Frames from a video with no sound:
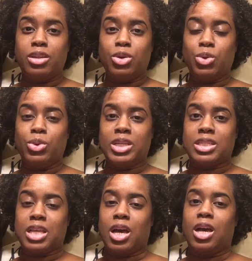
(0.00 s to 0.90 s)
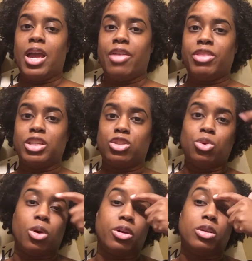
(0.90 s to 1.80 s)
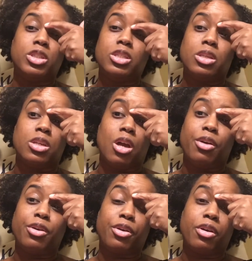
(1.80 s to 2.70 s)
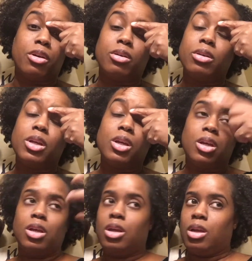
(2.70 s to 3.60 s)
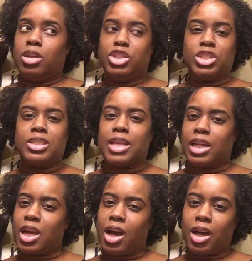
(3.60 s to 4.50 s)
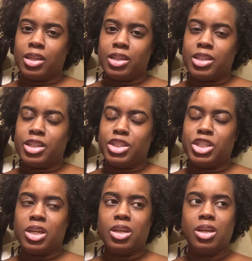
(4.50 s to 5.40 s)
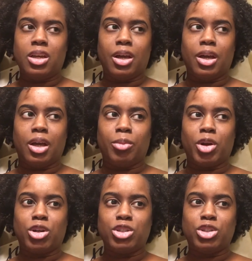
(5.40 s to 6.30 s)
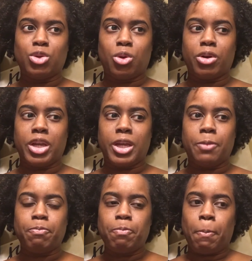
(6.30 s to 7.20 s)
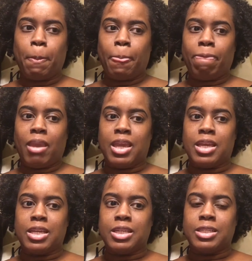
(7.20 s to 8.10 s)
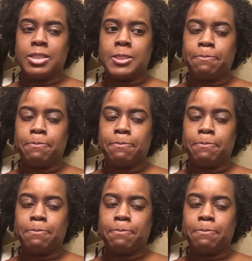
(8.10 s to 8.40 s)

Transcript: who is Ethic's daughter. She's a young girl, just out of college. Her story is